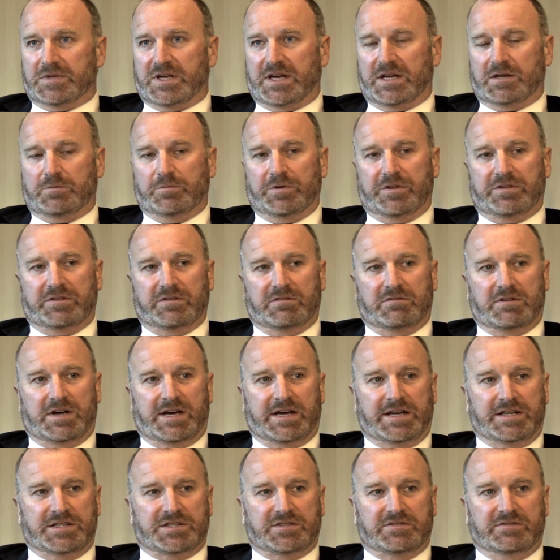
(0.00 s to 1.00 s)
And with the
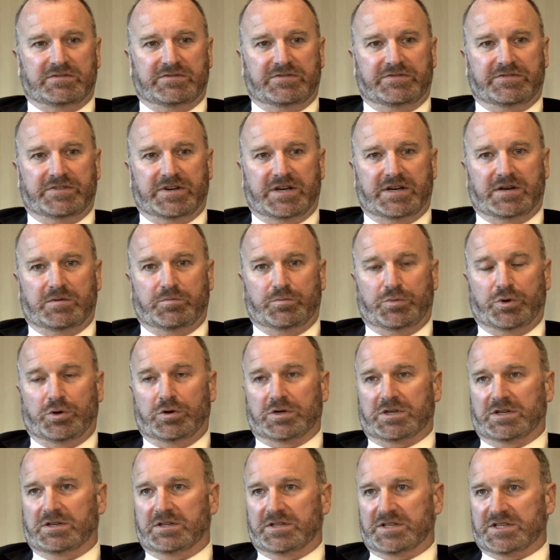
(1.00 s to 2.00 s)
rise of uh,
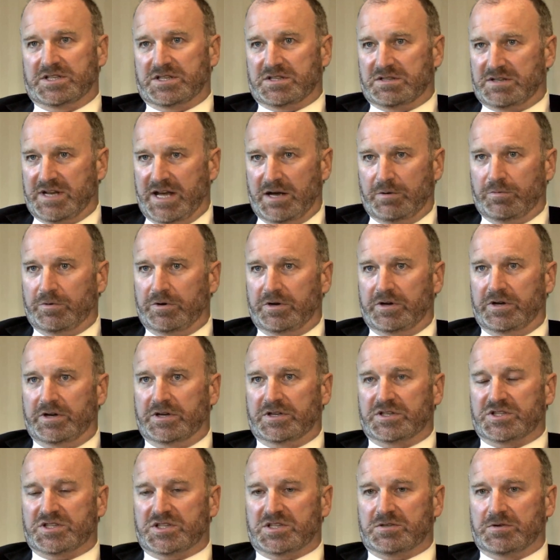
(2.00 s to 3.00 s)
borderless
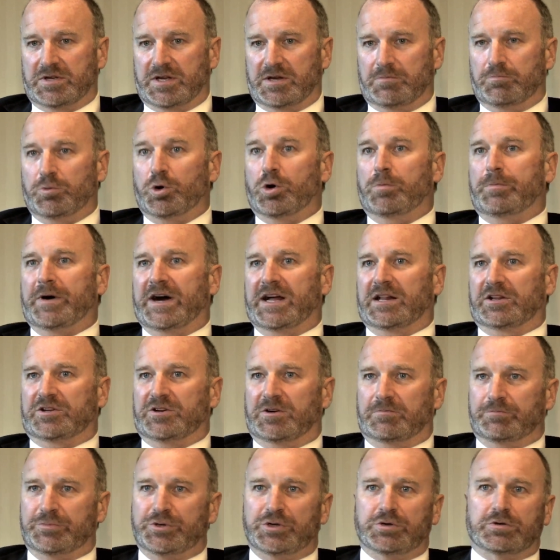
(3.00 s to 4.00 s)
networks, uh, mobile
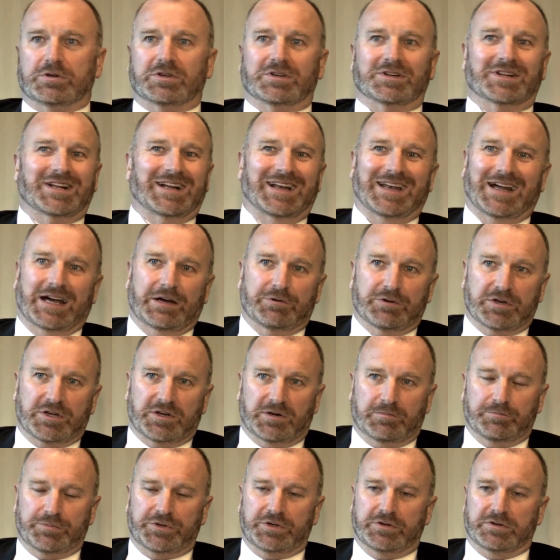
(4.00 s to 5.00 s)
computing, cloud
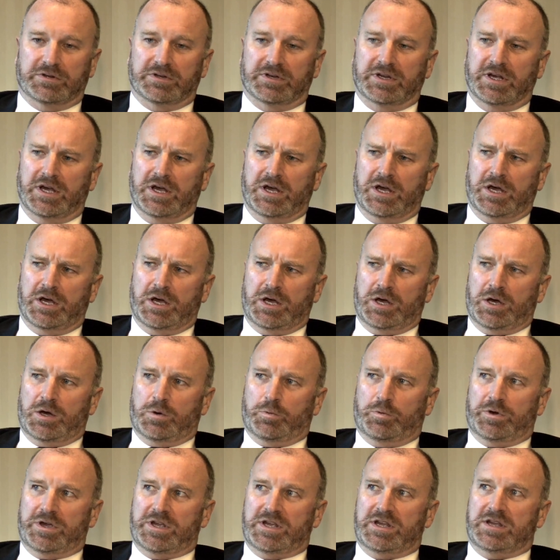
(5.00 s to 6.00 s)
computing,
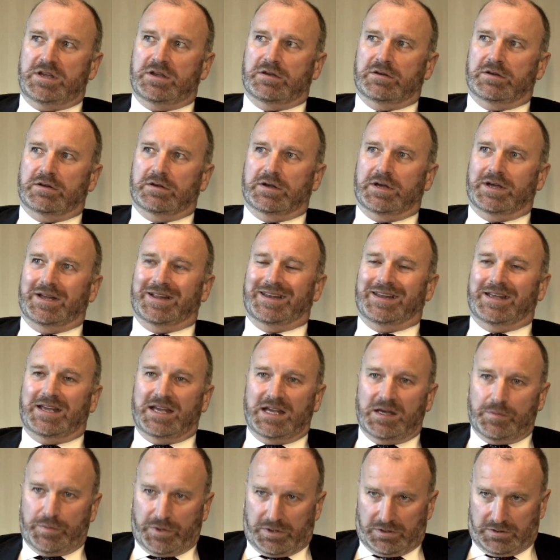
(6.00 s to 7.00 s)
we
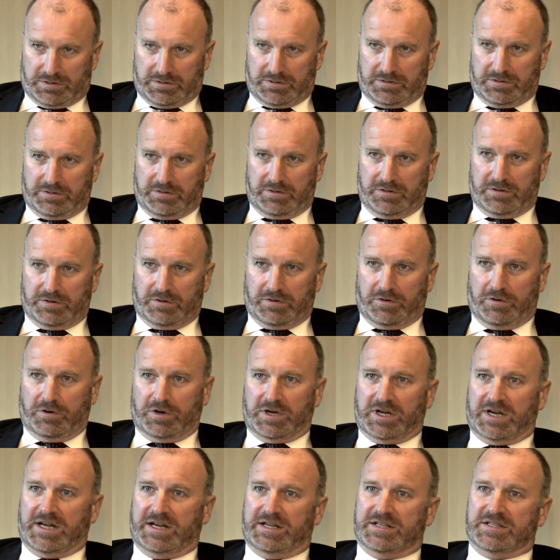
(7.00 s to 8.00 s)
enable
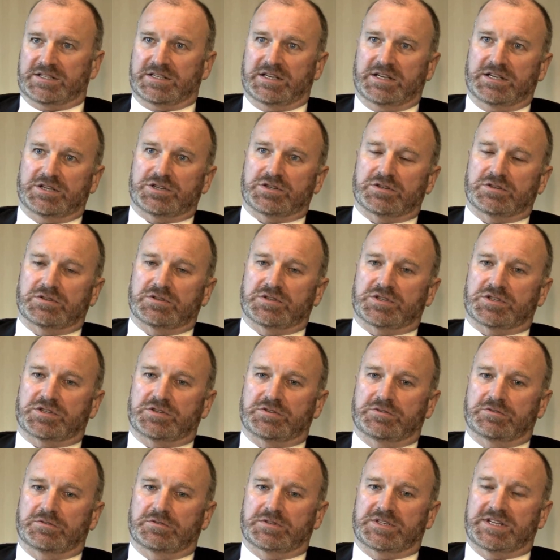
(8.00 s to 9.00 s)
organizations
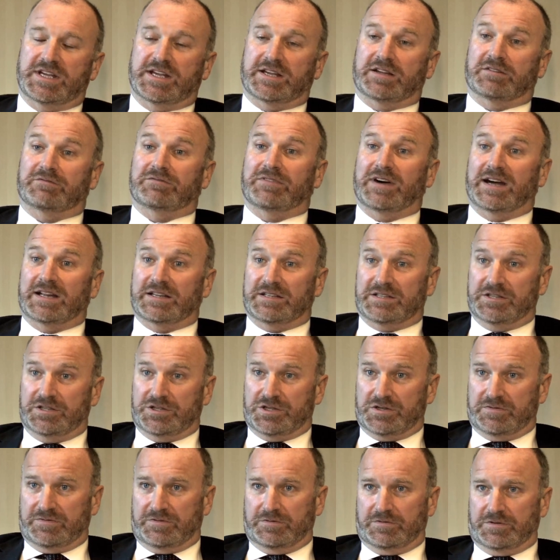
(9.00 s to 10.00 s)
to take
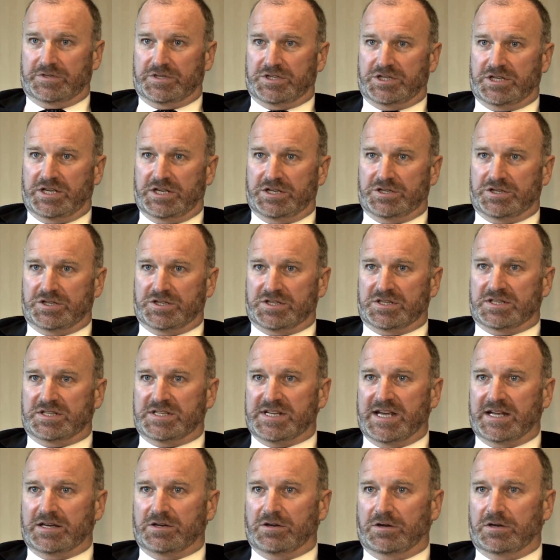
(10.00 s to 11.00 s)
advantage of those changes in
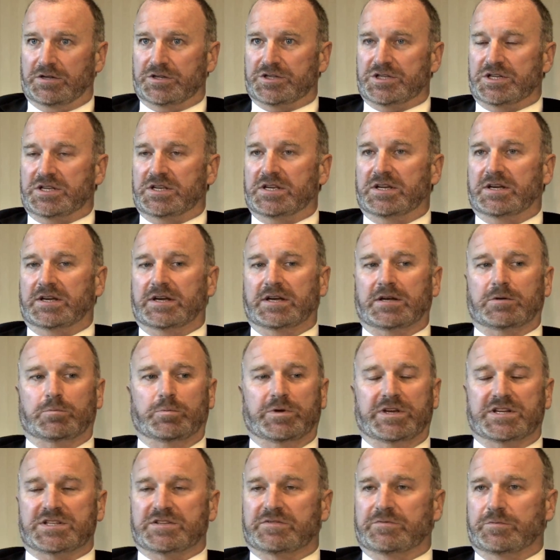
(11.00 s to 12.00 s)
technology
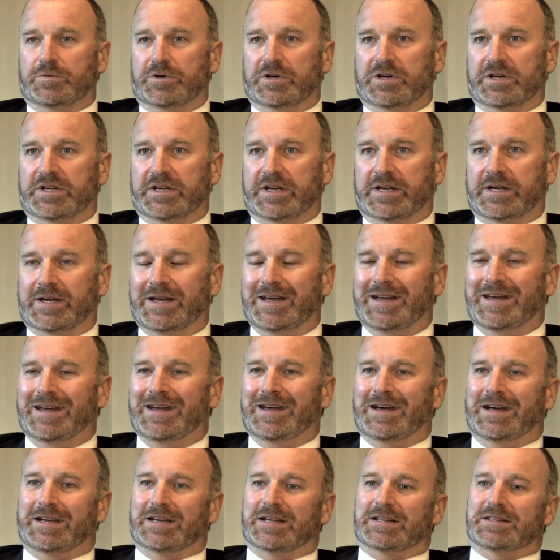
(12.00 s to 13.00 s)
and ways of working,
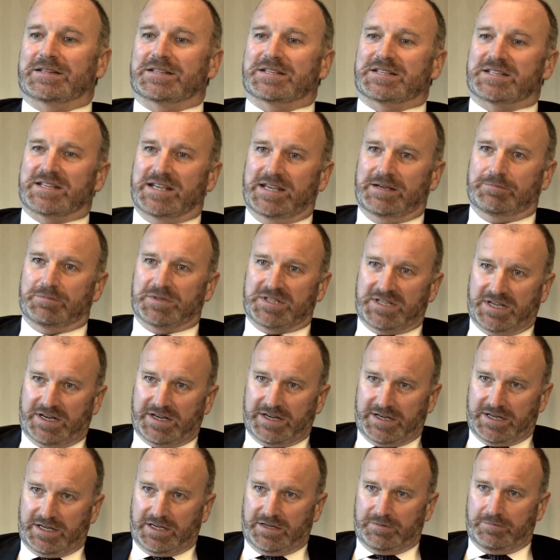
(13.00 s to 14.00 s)
and at the same
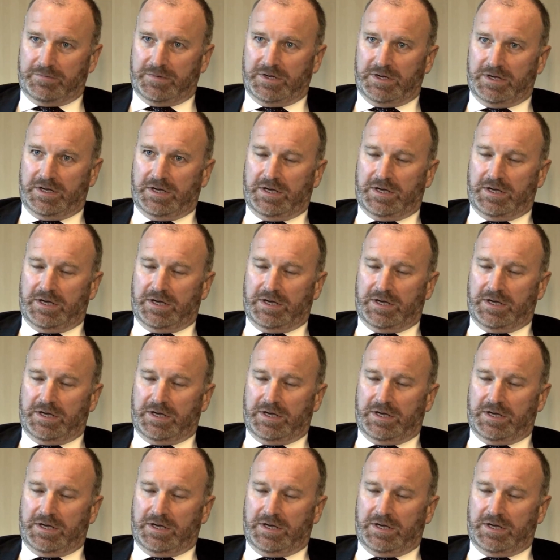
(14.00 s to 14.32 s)
time,